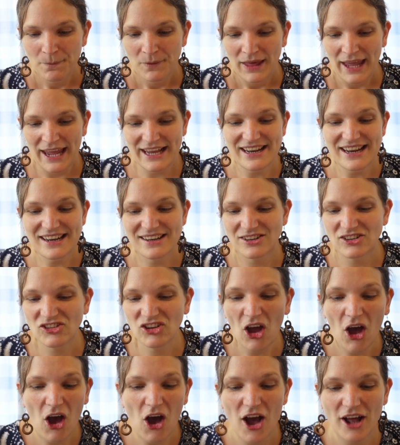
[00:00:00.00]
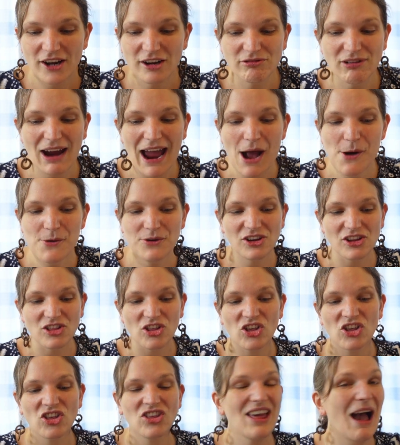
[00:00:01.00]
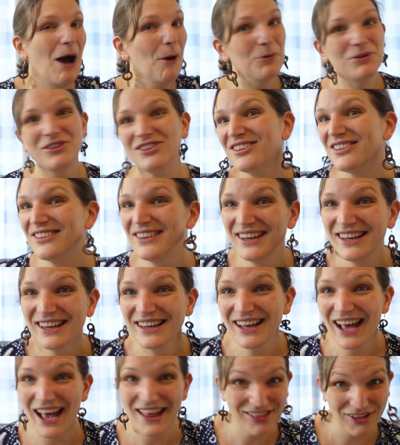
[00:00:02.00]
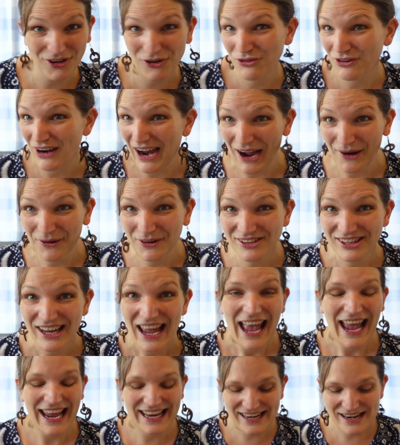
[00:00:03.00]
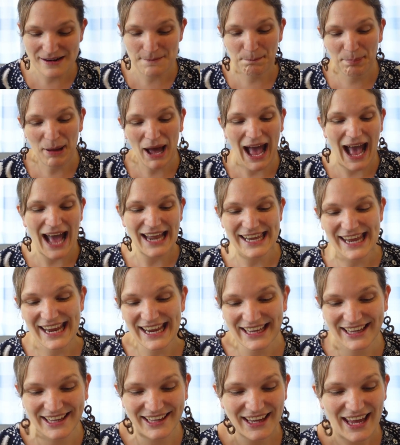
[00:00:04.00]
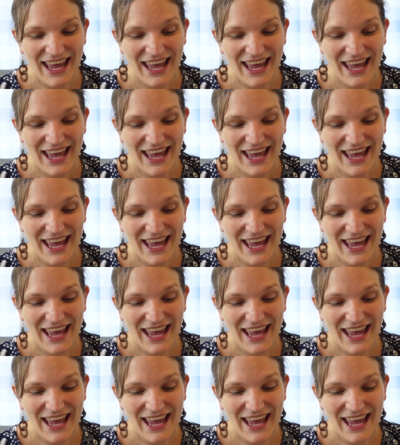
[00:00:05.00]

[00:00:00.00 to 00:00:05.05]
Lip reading: He didn't turn around and shout at the crowd. He didn't panic.